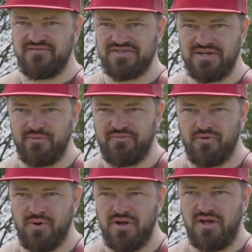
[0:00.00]
haven't seen it
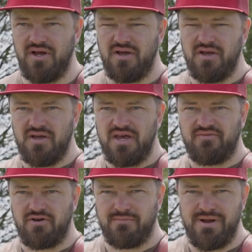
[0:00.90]
before. If
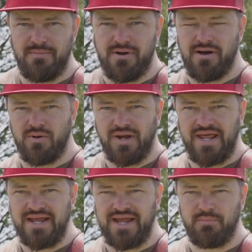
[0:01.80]
I remember, I'll
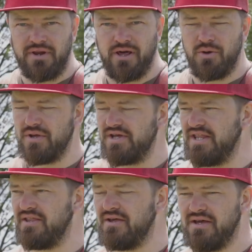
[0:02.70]
link it below
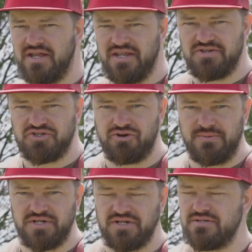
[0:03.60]
in the
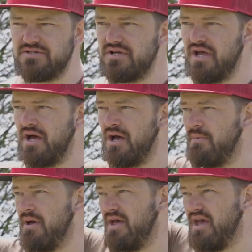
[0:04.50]
description. And
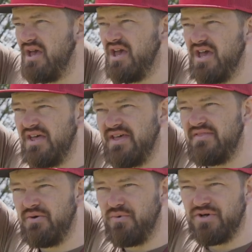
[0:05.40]
then
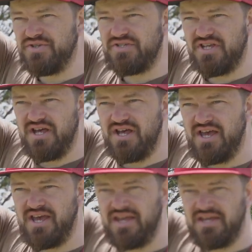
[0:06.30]
there was
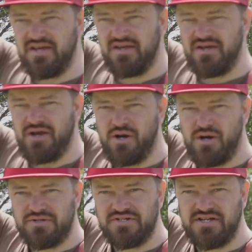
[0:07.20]
a
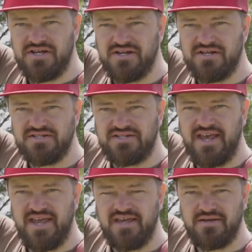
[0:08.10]
Honda
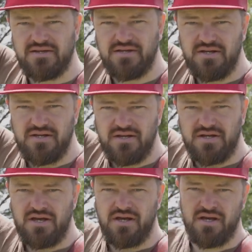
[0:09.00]
day
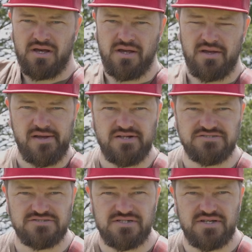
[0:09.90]

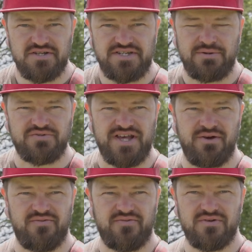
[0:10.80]
down south